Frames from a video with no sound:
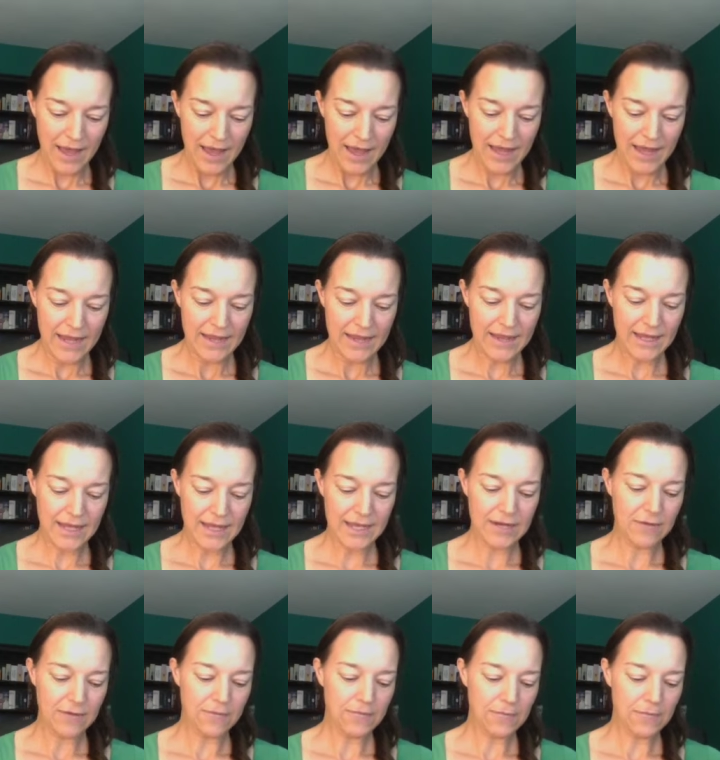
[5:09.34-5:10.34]
And
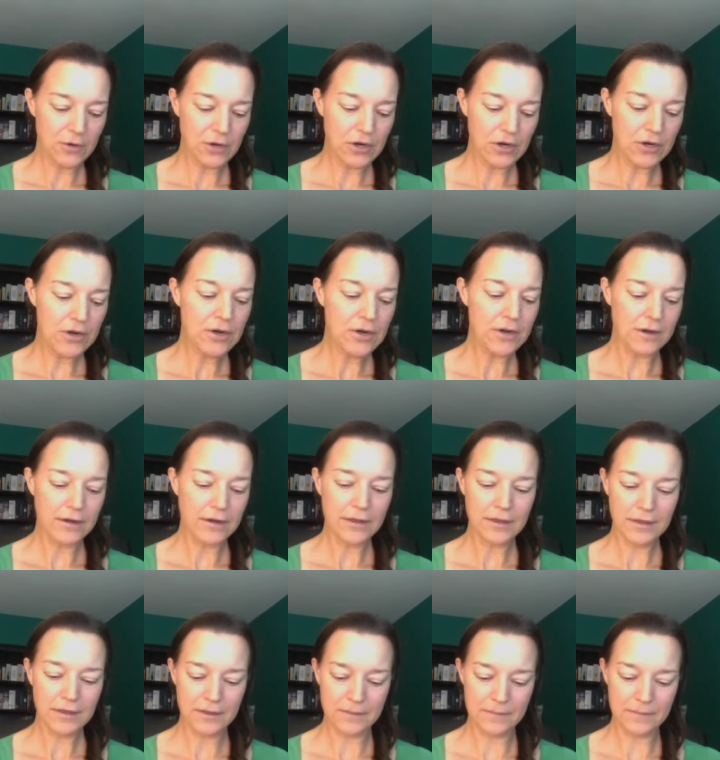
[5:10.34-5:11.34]
then for Earth,